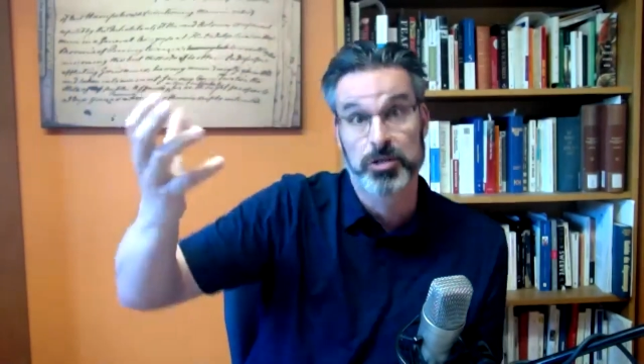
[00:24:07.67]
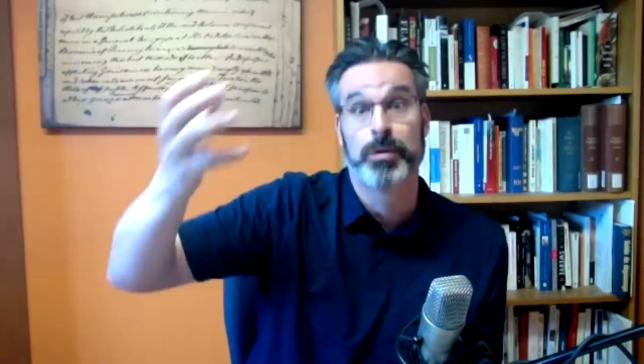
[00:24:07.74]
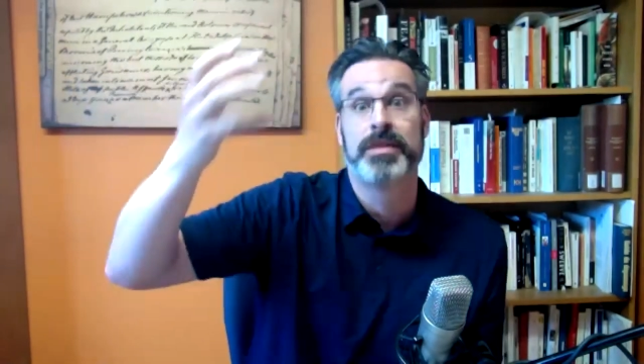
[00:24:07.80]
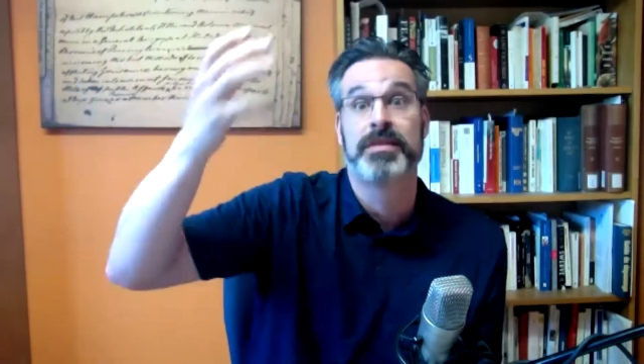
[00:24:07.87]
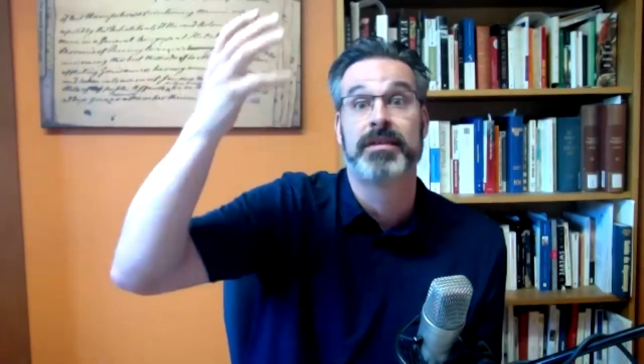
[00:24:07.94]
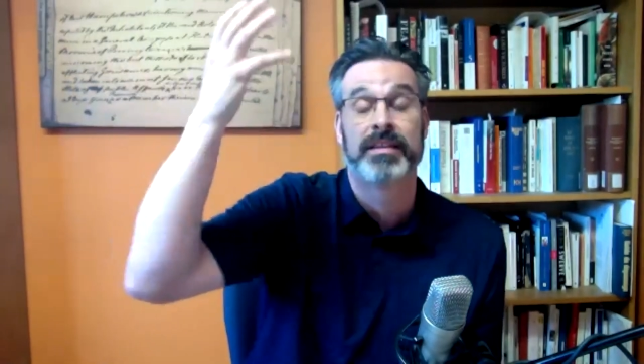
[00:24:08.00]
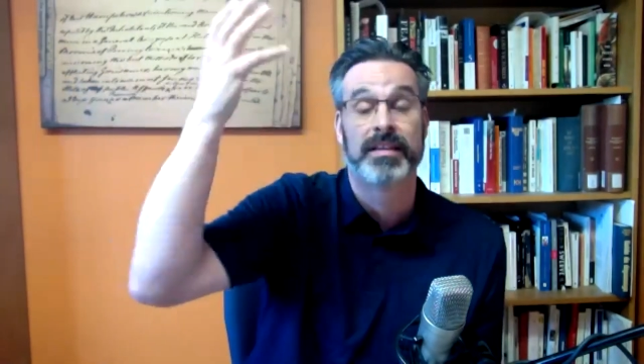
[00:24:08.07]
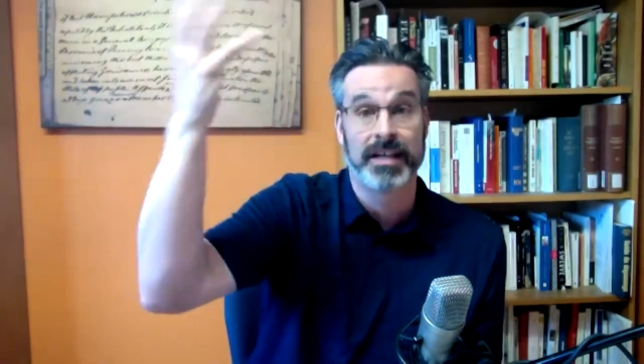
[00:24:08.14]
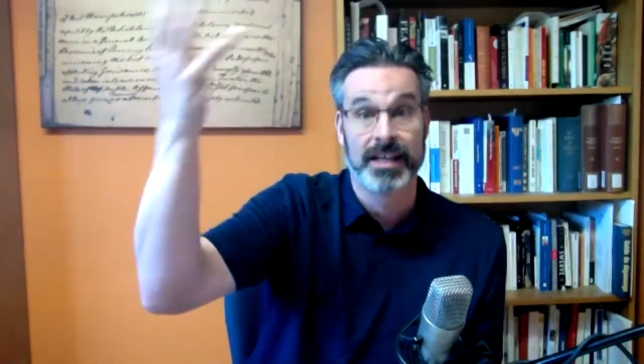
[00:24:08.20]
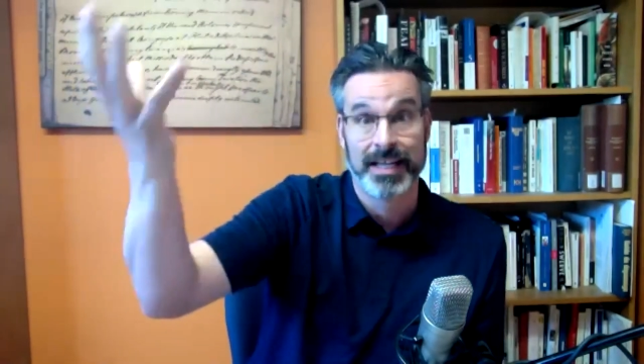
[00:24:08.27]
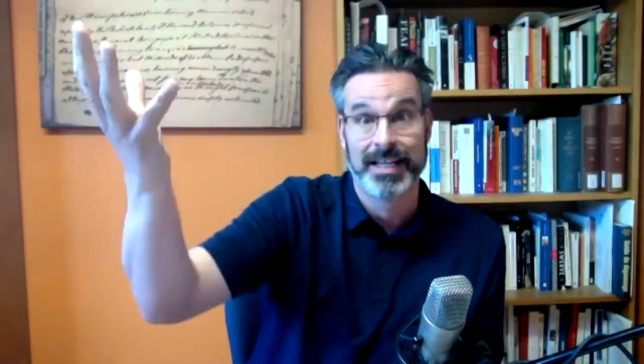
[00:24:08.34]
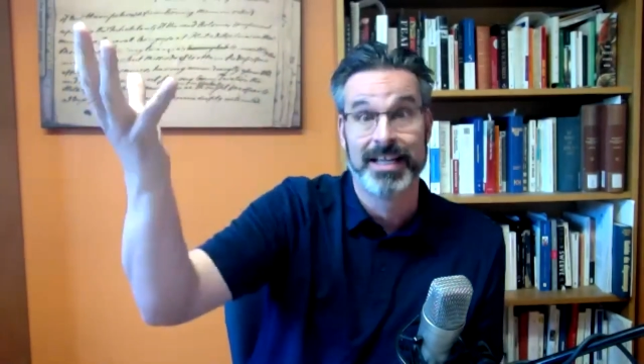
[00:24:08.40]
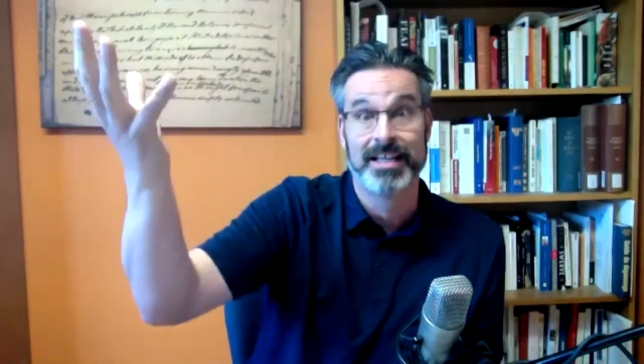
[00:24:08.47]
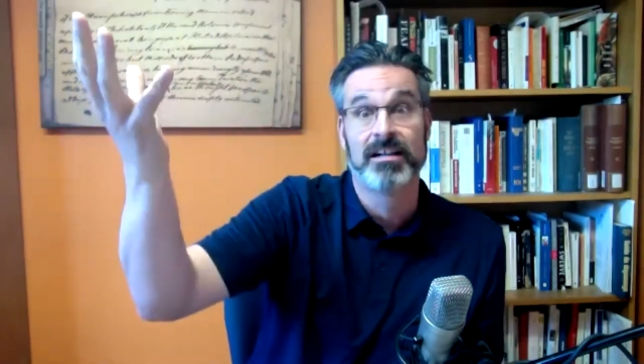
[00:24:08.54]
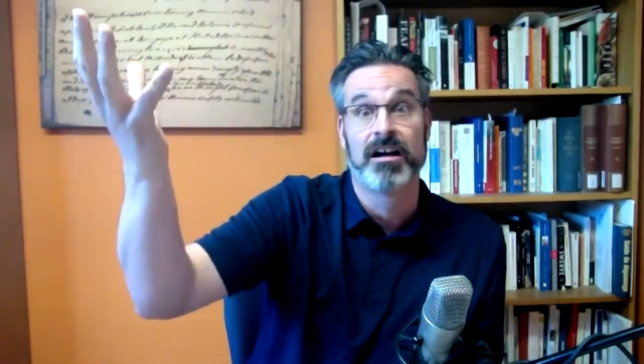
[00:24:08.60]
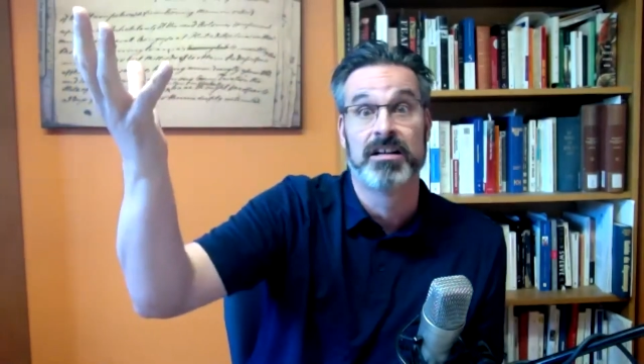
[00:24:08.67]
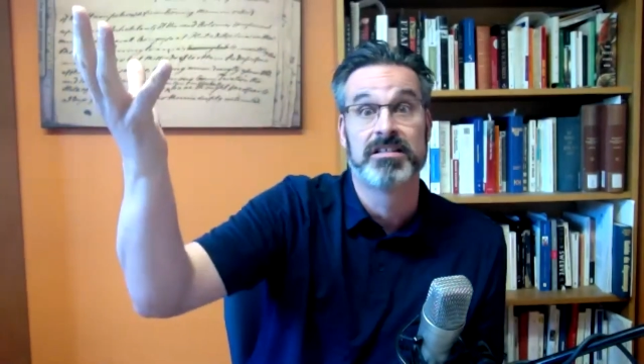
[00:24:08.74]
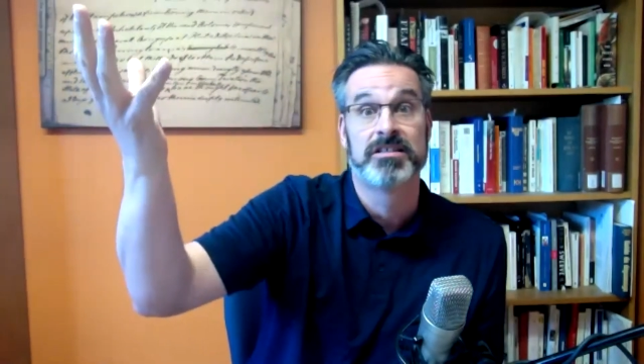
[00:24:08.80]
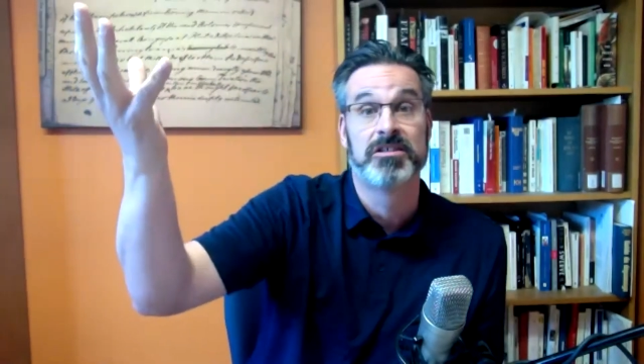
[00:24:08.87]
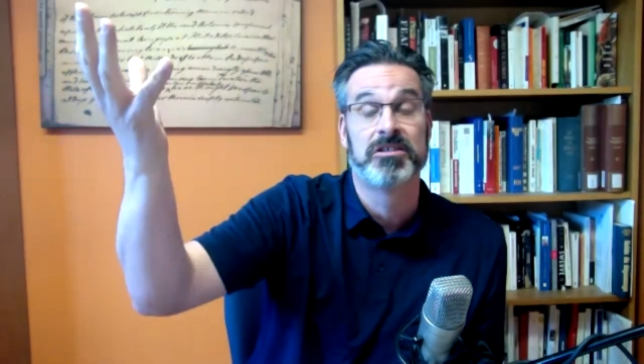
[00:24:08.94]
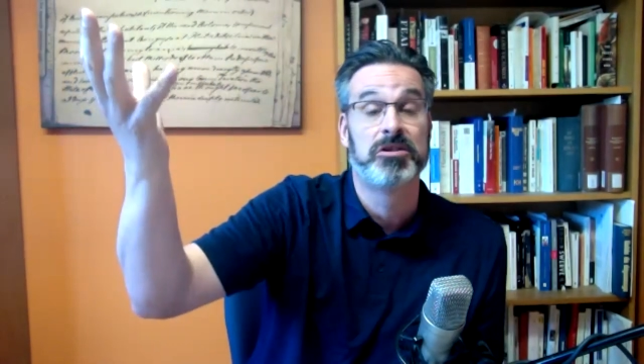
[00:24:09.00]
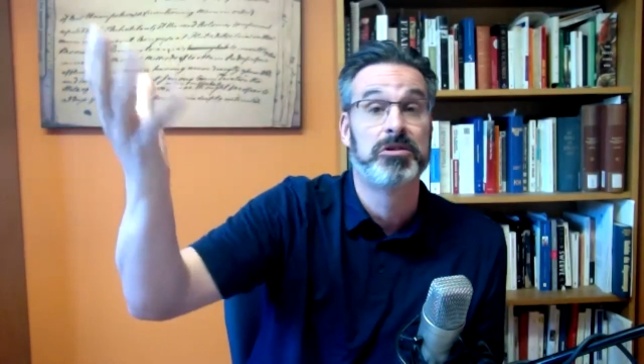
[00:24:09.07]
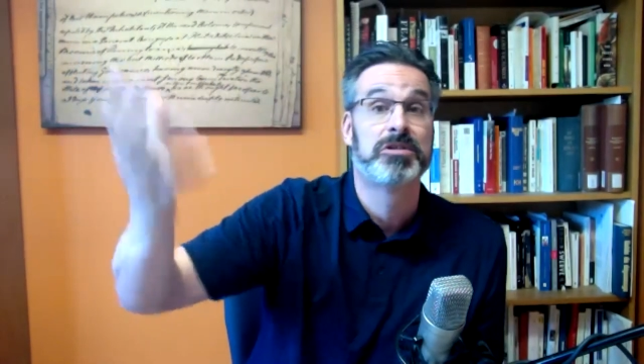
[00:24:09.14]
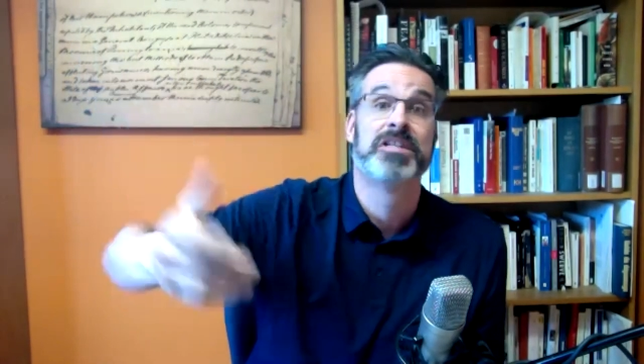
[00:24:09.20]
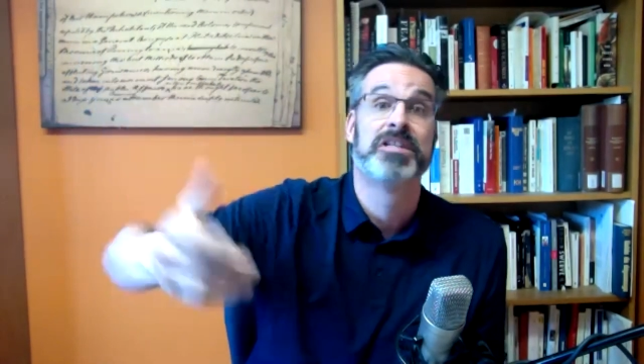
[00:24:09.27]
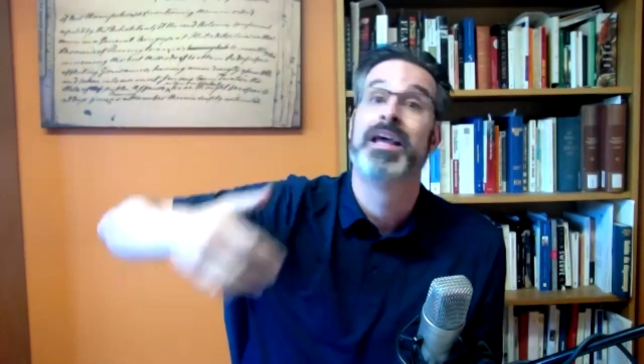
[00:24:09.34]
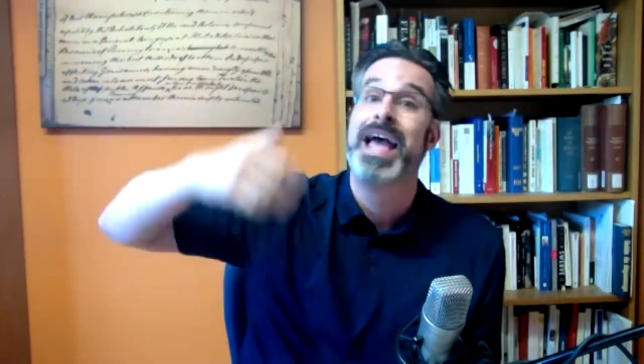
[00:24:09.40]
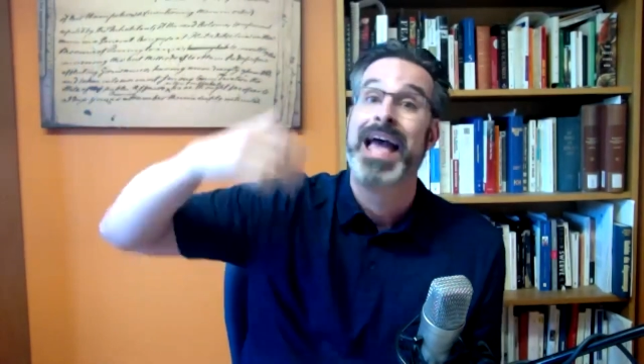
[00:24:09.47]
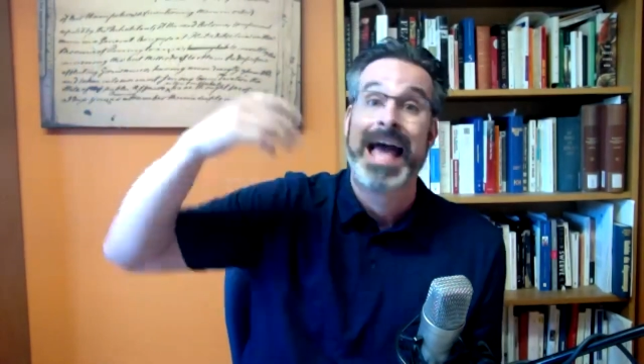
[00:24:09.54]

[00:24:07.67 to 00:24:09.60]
within the Canadian Constitution.